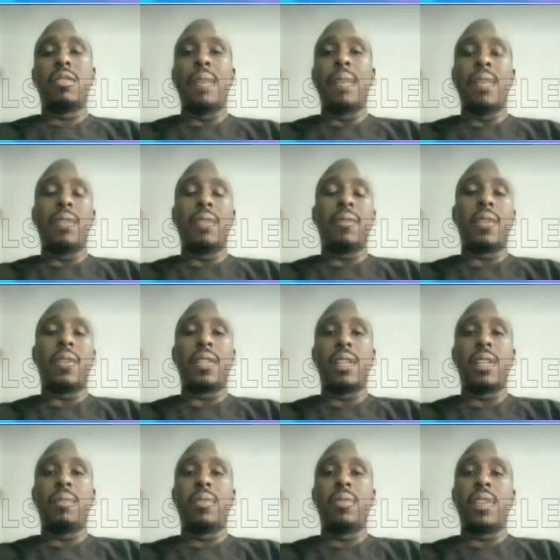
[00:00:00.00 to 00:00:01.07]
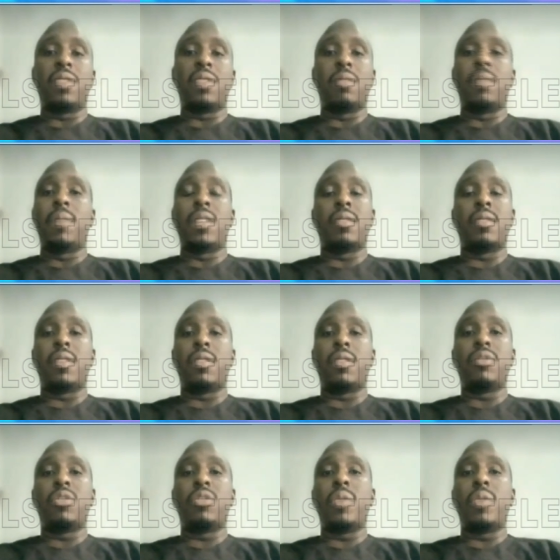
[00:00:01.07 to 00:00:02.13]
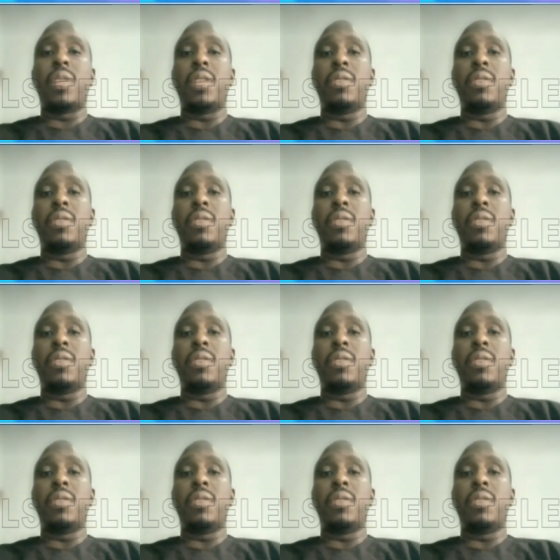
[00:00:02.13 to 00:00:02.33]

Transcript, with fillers: I mean, for example, there's some parts of the country where you